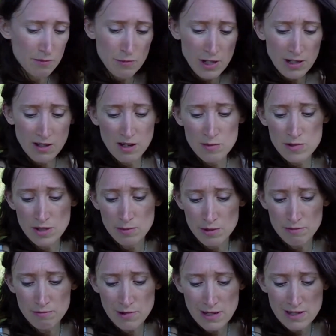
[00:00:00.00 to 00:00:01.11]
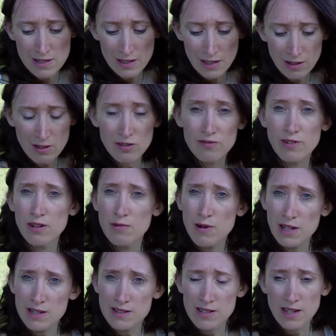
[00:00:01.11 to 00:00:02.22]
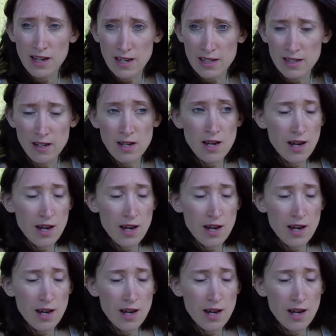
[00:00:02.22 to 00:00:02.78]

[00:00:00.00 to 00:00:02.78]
and when it comes up in a reading, it could very well indicate